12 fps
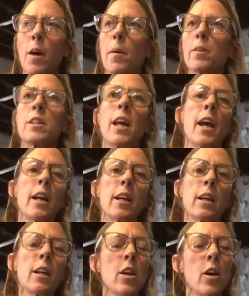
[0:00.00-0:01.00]
botanic,
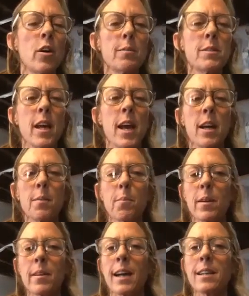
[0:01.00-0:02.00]
you know what I'm saying? But
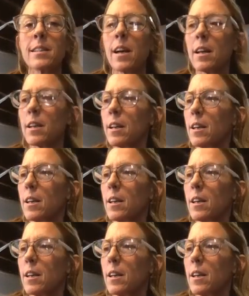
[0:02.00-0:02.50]
that's not,